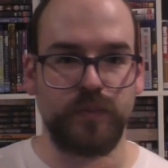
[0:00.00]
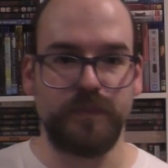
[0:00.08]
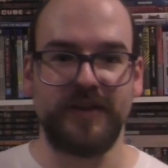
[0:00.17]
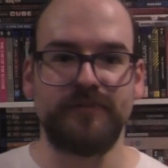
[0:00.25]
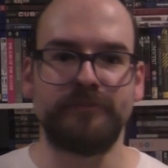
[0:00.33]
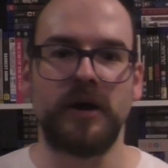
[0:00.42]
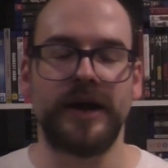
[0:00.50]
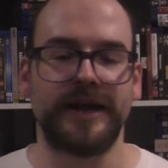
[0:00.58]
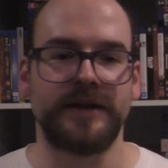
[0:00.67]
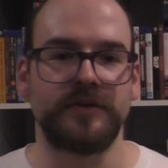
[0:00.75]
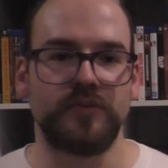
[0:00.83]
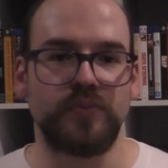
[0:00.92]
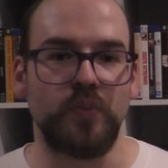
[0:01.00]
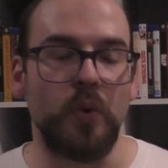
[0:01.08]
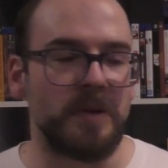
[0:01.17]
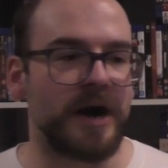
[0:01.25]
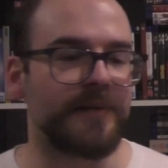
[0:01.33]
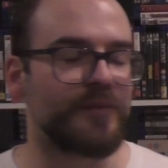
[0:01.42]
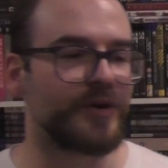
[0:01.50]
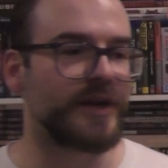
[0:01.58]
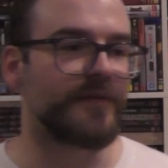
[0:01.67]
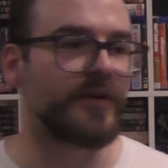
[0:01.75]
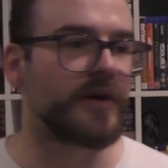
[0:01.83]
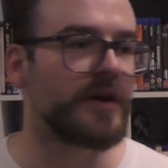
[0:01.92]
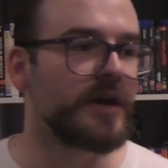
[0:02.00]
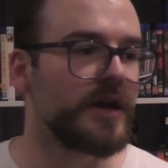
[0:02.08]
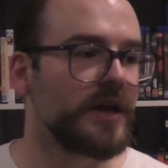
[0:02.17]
Best Buy and Walmart and whatever.